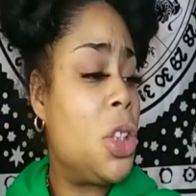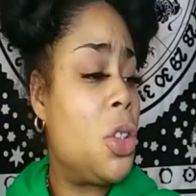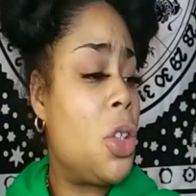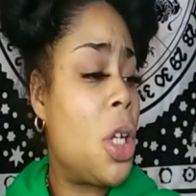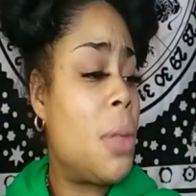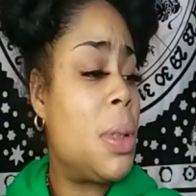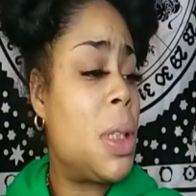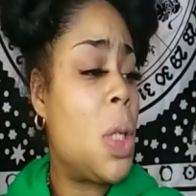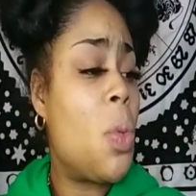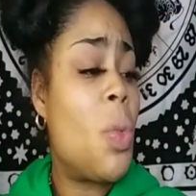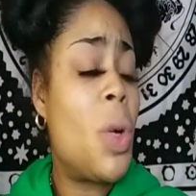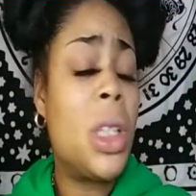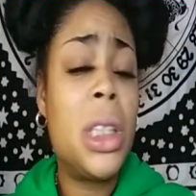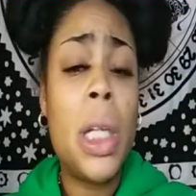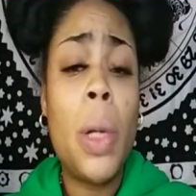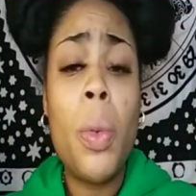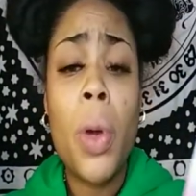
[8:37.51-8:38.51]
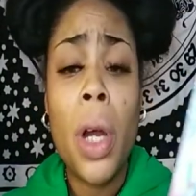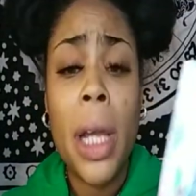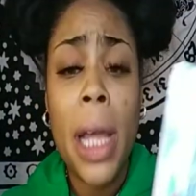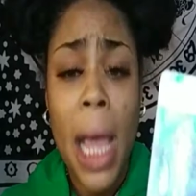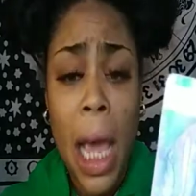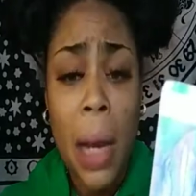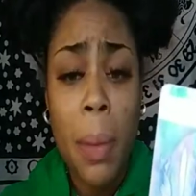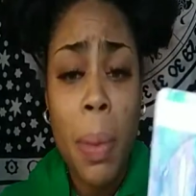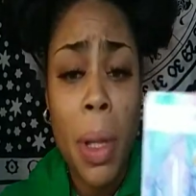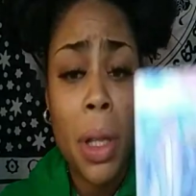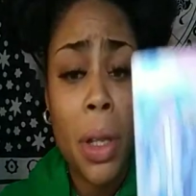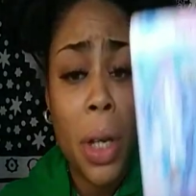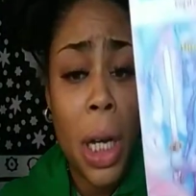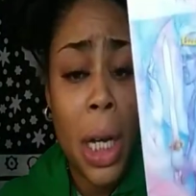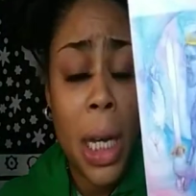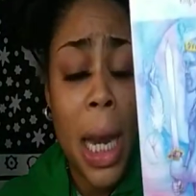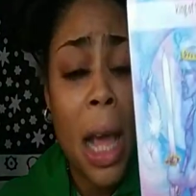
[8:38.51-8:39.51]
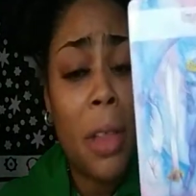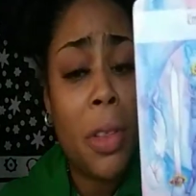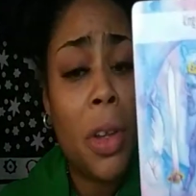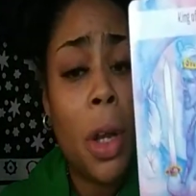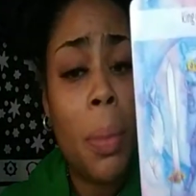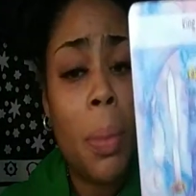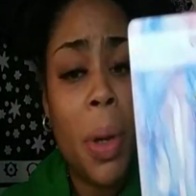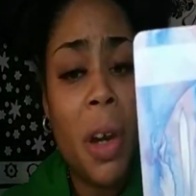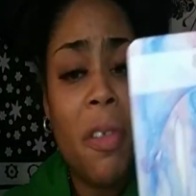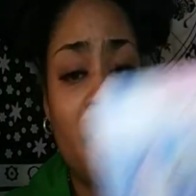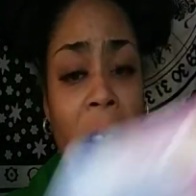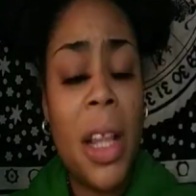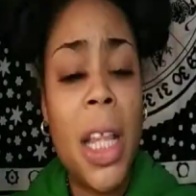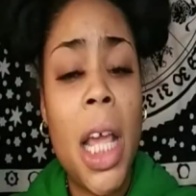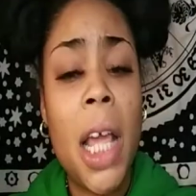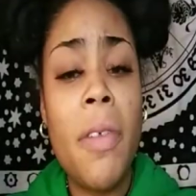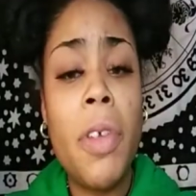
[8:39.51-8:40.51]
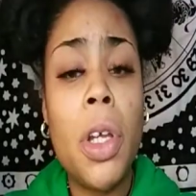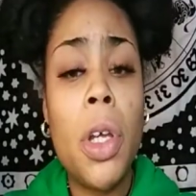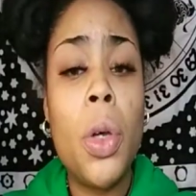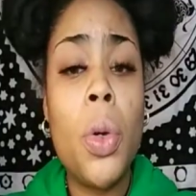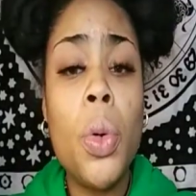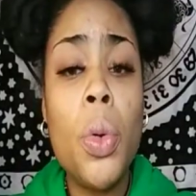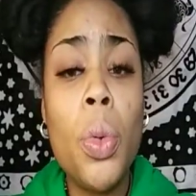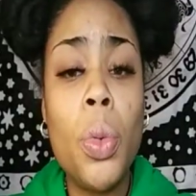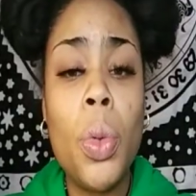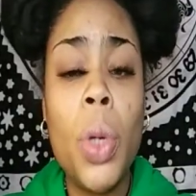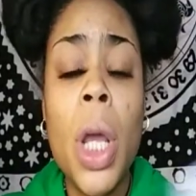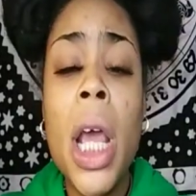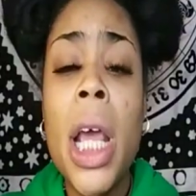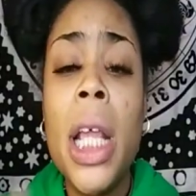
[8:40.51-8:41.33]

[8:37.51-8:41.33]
You know what I'm saying? Once they were a caterpillar and now they're a butterfly, they have cocooned.